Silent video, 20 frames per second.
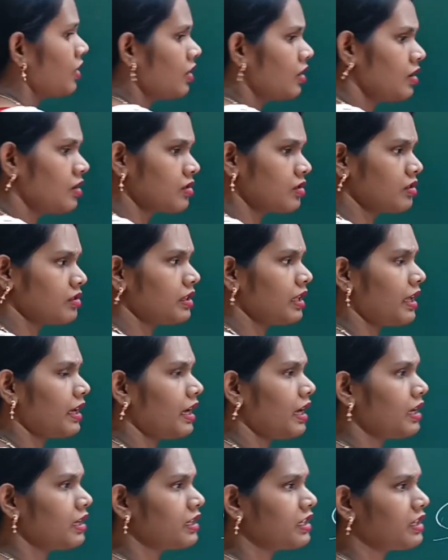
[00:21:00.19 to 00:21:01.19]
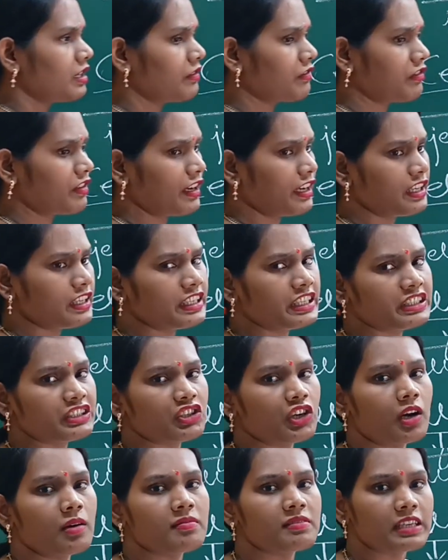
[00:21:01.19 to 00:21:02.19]
So there are different
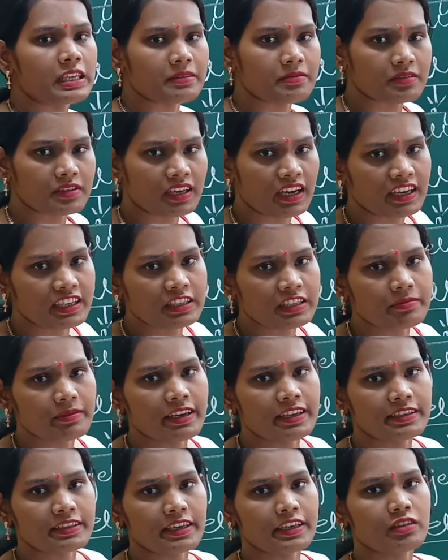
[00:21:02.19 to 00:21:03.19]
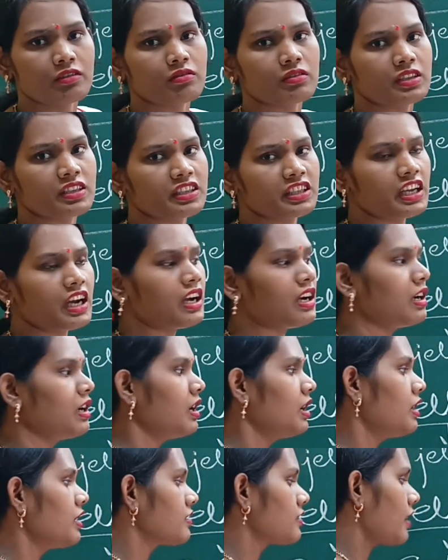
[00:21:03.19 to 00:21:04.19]
dissolved substance present within the
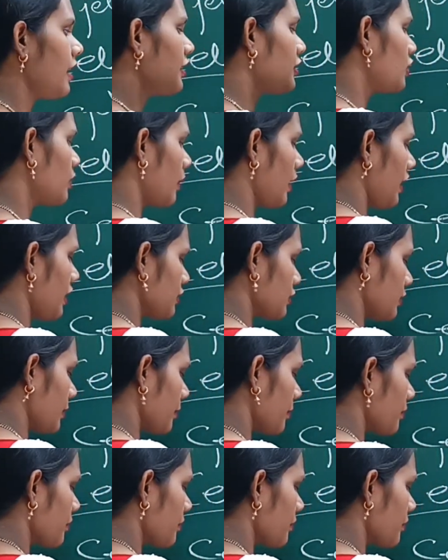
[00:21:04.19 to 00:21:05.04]
cytoplasm,